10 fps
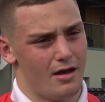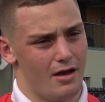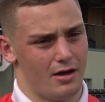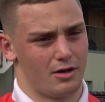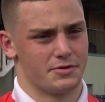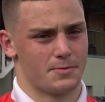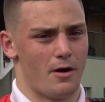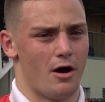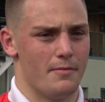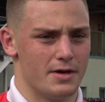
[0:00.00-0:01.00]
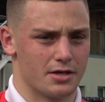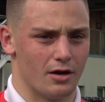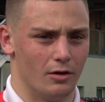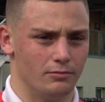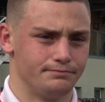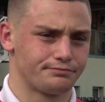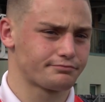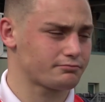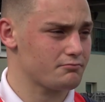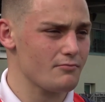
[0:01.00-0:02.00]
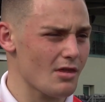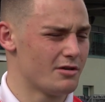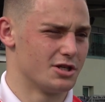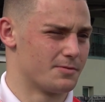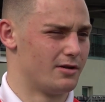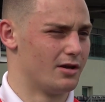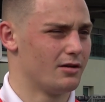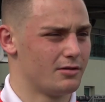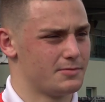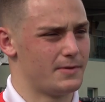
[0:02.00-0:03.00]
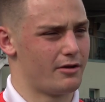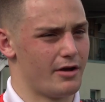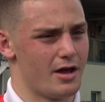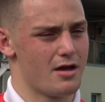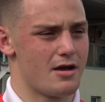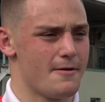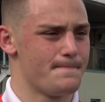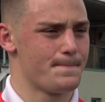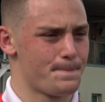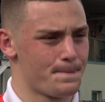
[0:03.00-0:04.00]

uh, come supporting me, so it's just been a, been a great day. Yeah.